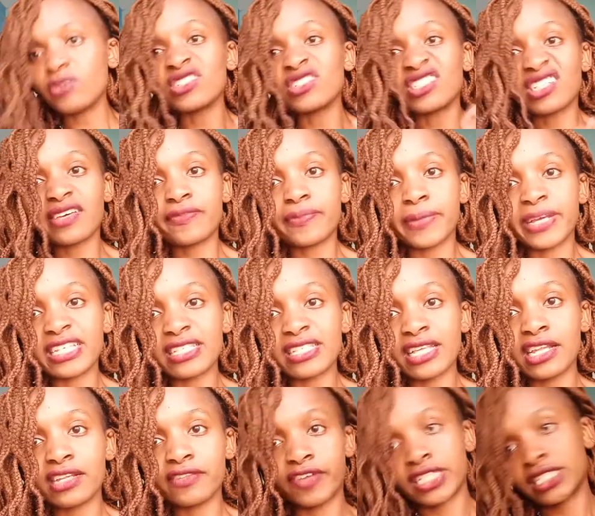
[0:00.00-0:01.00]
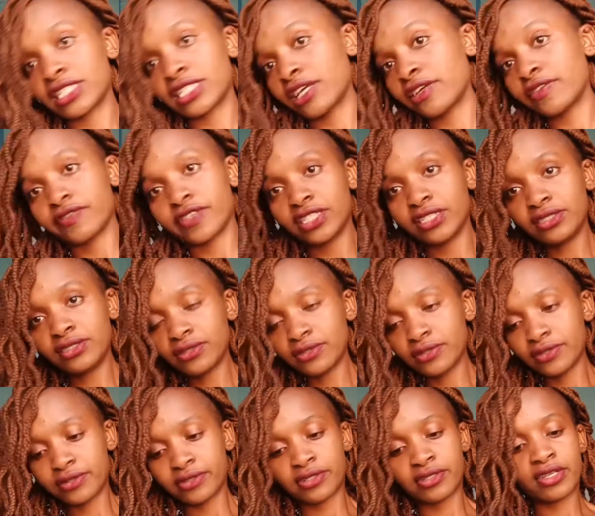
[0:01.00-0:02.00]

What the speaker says: I would give myself a 7